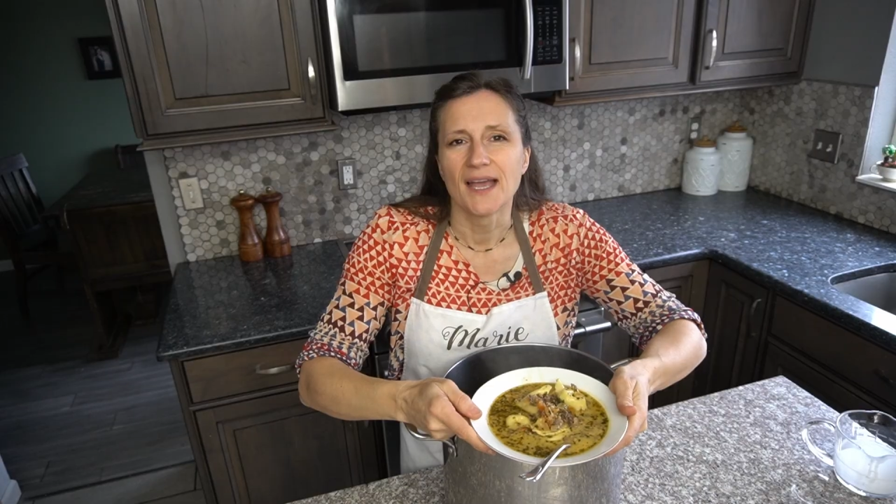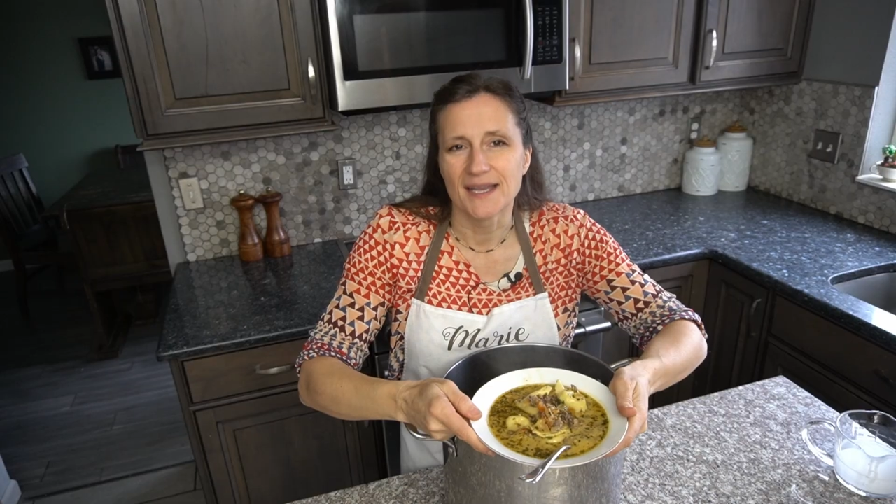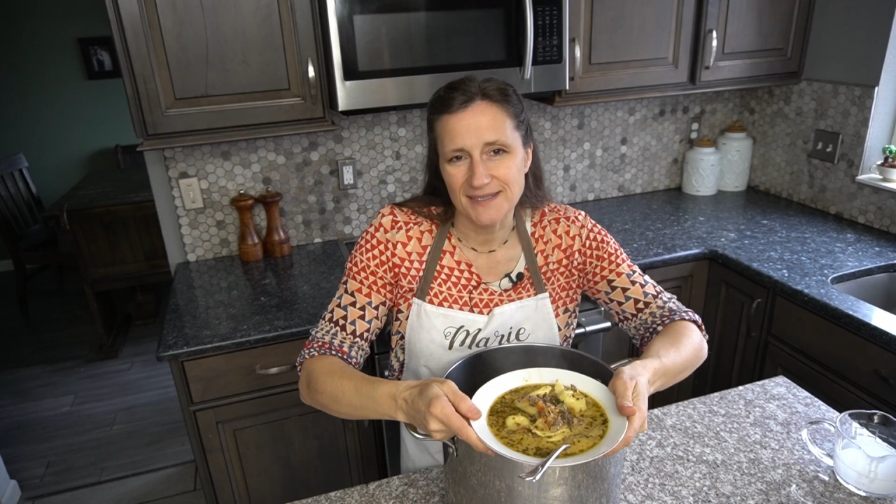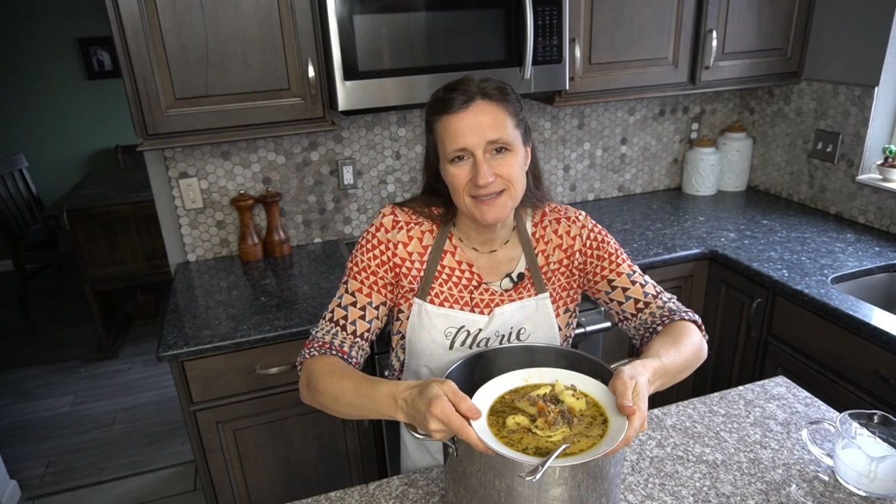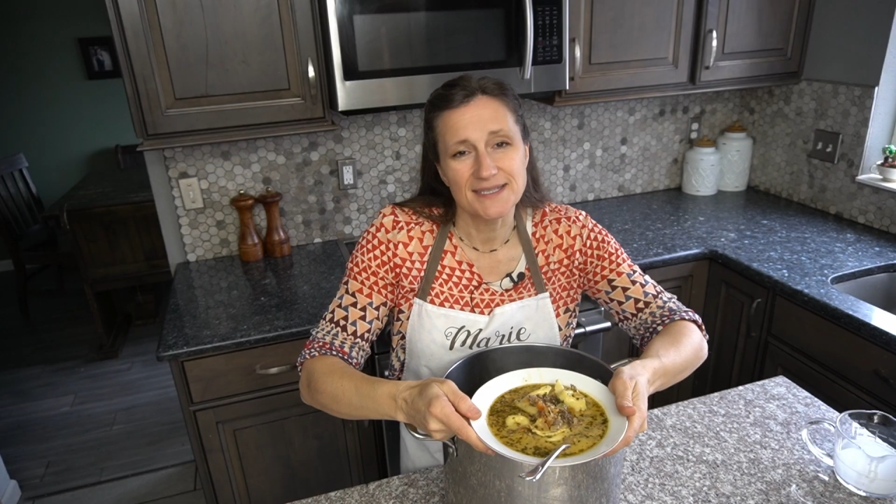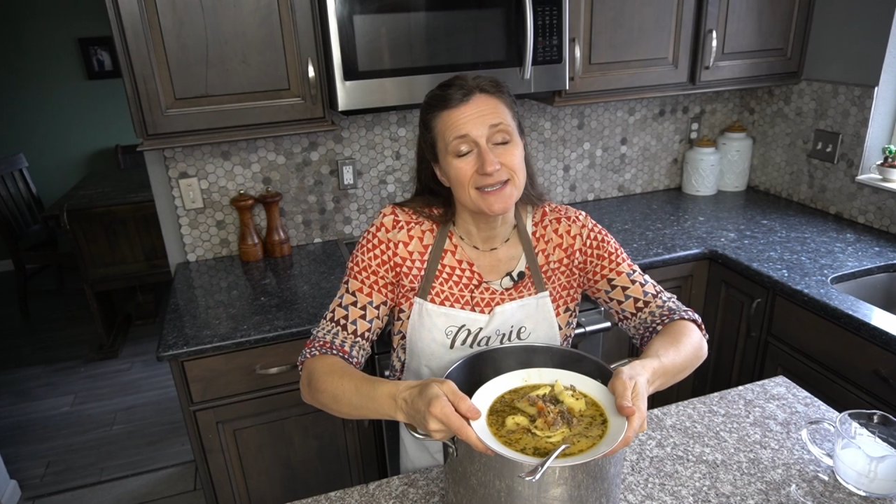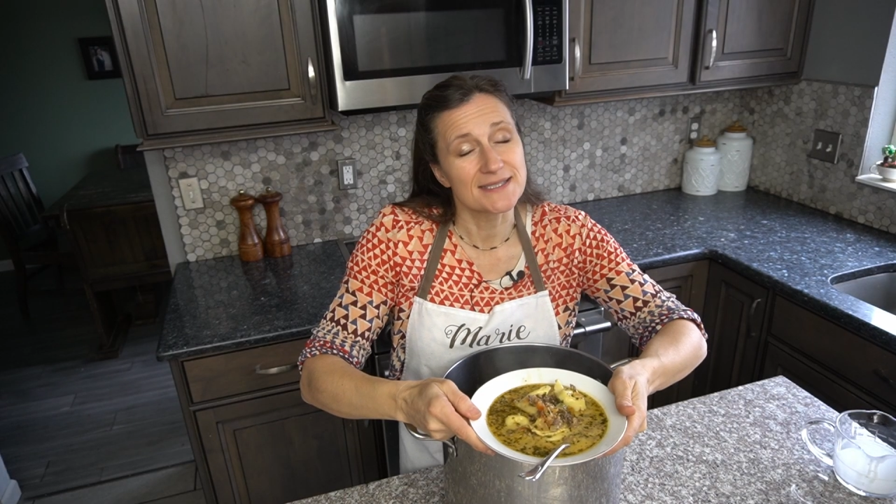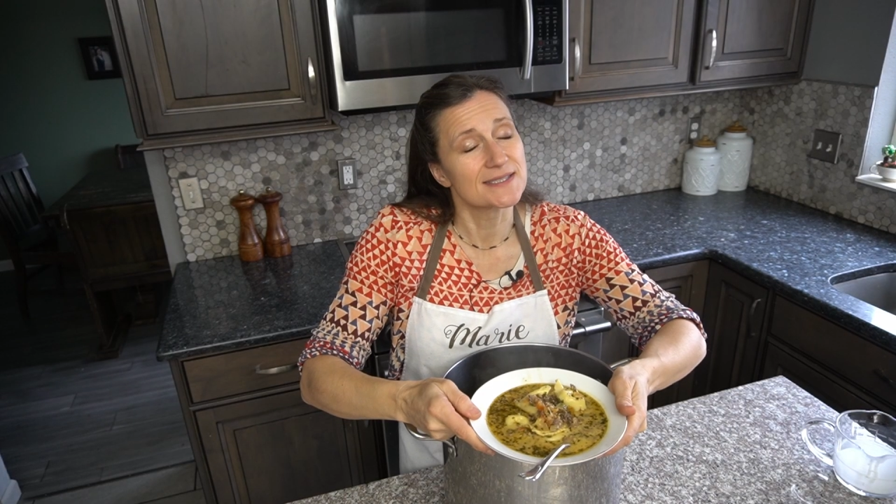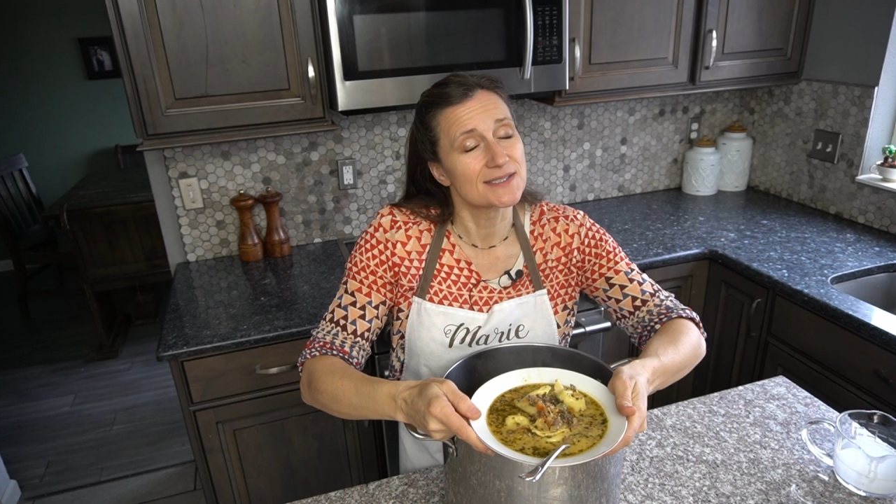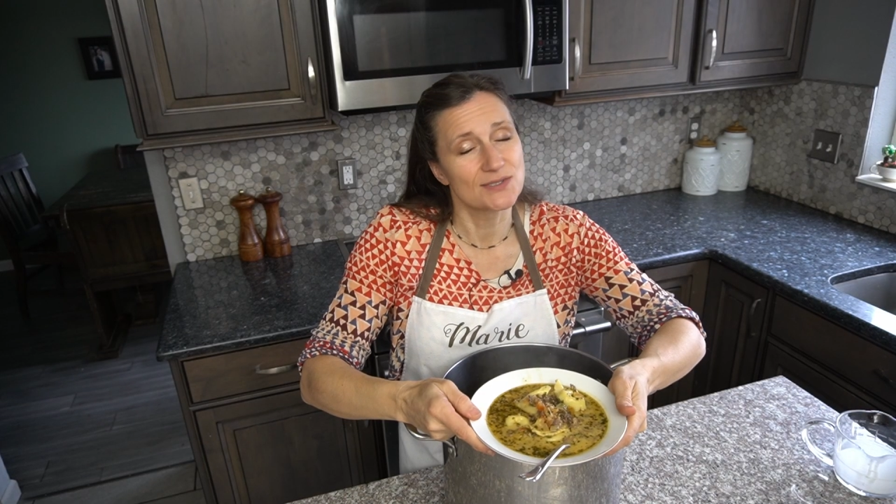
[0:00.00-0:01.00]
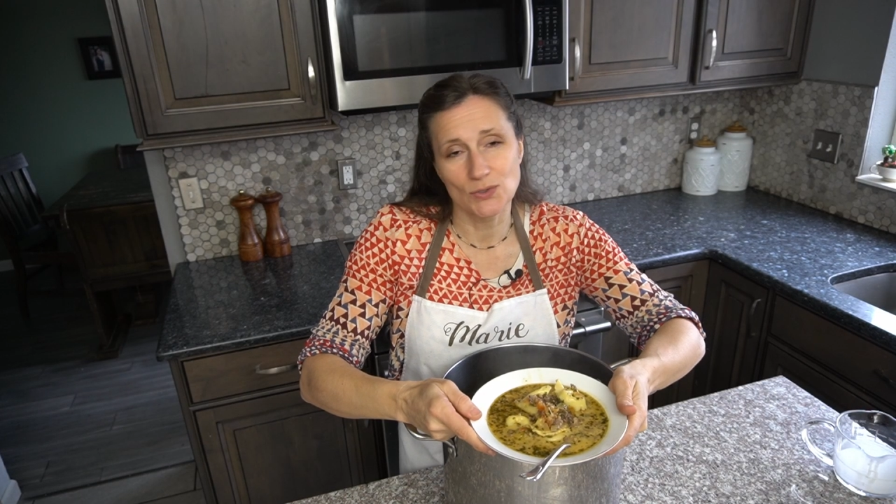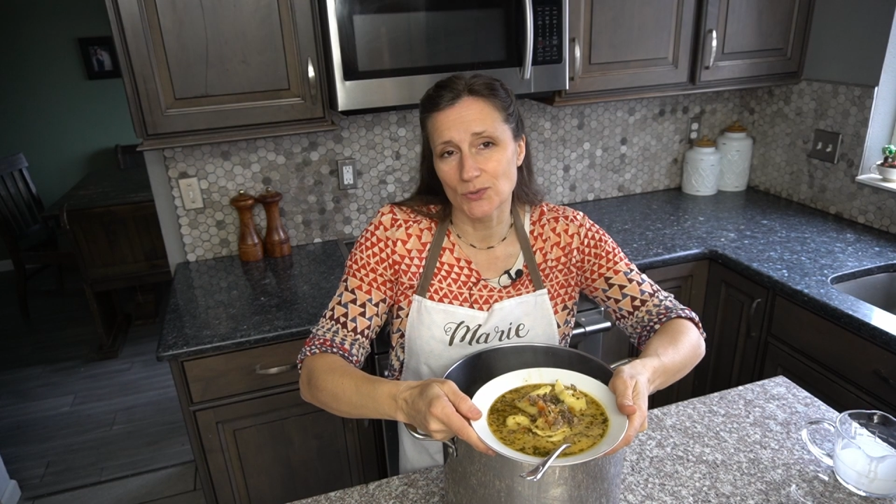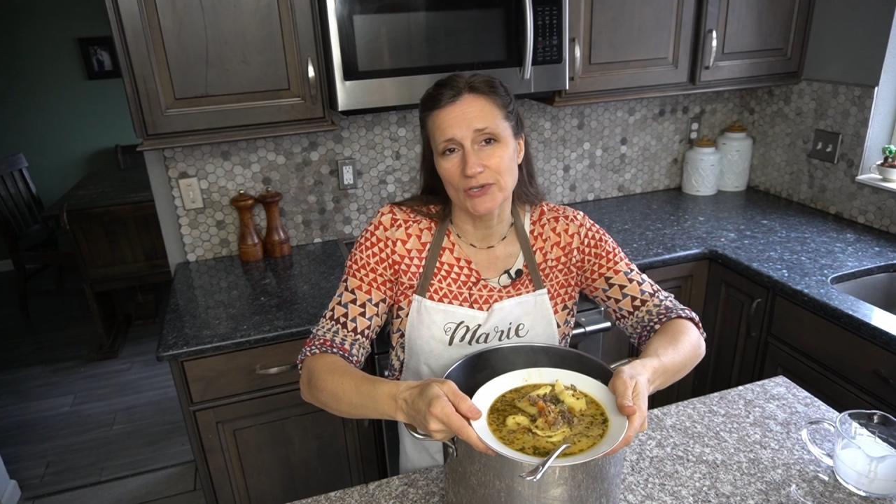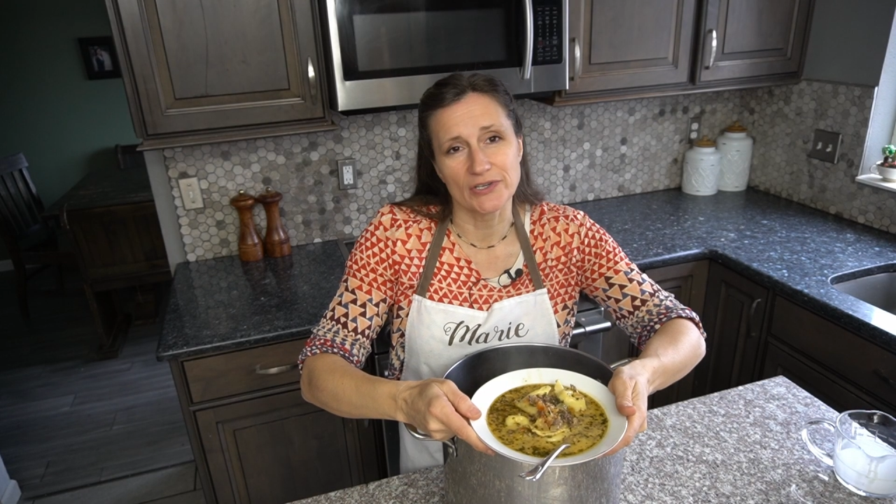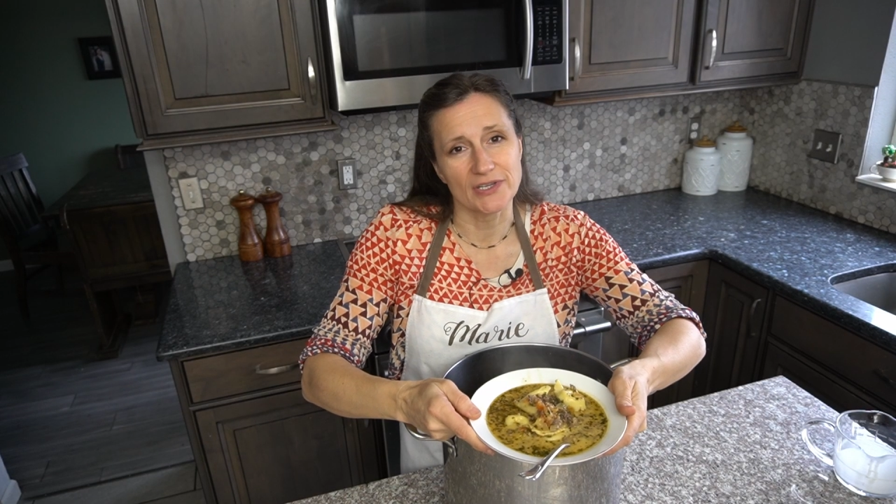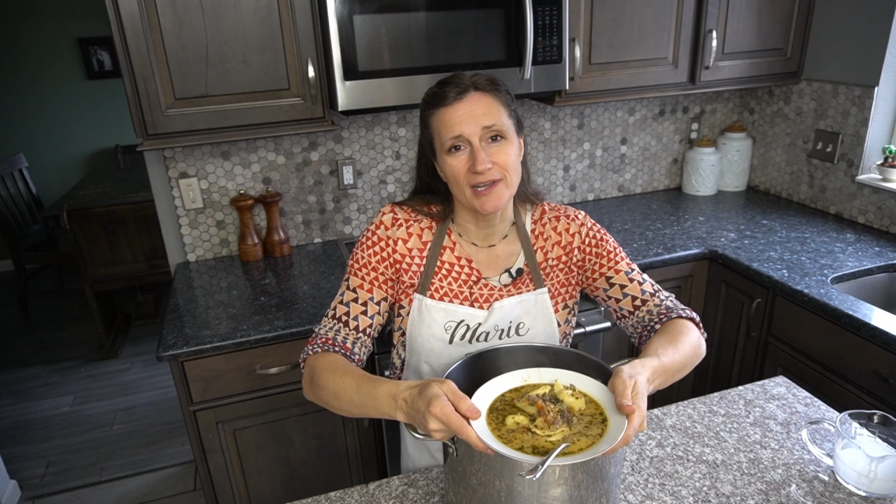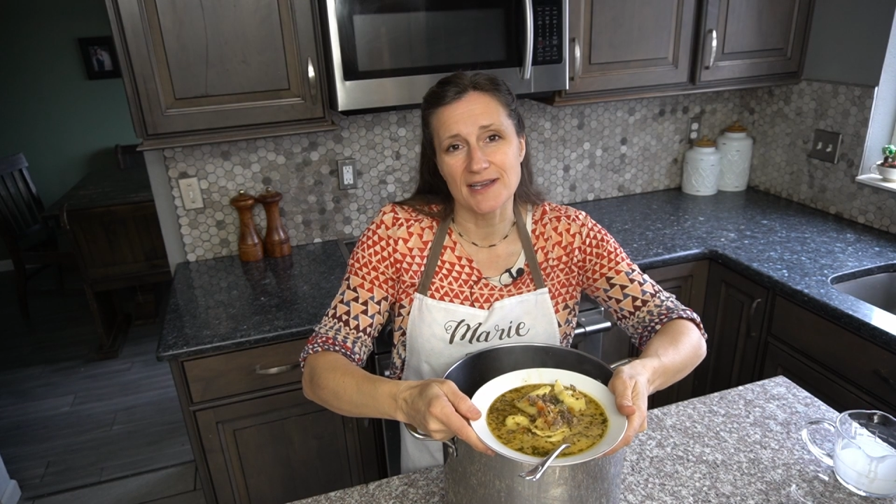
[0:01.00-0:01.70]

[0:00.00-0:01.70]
And it tastes so good,